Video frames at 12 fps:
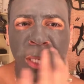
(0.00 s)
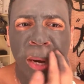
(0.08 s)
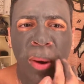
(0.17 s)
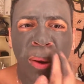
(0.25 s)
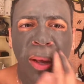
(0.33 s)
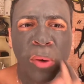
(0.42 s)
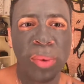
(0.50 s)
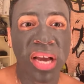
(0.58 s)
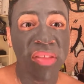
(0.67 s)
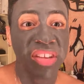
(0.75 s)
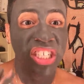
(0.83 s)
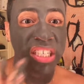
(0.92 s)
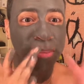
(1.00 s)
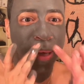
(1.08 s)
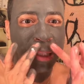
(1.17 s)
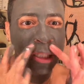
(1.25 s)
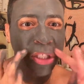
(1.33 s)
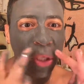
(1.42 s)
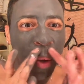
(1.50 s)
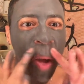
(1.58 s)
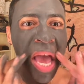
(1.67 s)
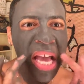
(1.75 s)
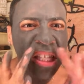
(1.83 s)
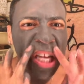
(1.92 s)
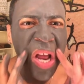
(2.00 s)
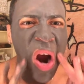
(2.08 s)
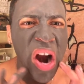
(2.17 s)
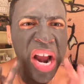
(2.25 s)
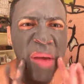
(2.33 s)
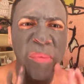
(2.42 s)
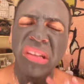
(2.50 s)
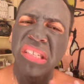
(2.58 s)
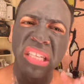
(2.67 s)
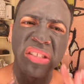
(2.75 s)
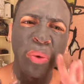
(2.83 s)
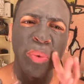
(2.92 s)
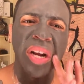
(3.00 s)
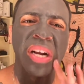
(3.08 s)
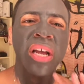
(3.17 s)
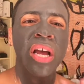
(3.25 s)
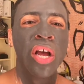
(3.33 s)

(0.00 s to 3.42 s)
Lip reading: You know what I mean? Oh my God, this shit is melting too. It's getting hard and melting. That's so weird.